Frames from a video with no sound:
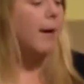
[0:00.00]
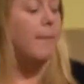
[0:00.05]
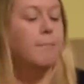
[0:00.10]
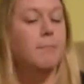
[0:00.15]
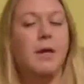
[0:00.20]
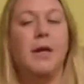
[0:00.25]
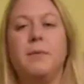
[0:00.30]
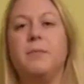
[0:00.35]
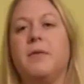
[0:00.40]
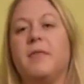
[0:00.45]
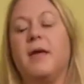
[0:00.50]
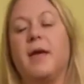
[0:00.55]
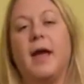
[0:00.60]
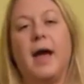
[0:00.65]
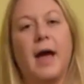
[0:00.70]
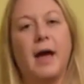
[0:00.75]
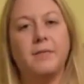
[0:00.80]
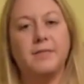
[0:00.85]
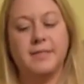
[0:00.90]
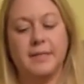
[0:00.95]
Maybe they
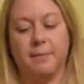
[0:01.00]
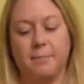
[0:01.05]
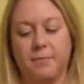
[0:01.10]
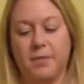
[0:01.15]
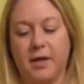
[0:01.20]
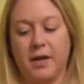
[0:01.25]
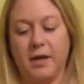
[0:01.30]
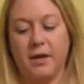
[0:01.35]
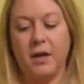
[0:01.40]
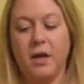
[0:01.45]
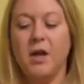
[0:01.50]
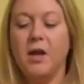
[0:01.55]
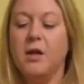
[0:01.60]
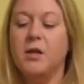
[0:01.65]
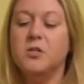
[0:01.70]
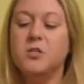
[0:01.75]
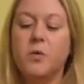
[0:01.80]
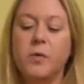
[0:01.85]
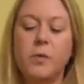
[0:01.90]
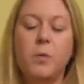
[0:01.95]
have something.
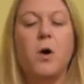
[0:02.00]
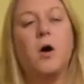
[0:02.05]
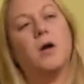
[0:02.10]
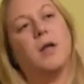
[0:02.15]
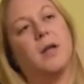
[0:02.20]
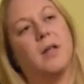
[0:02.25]
So we walk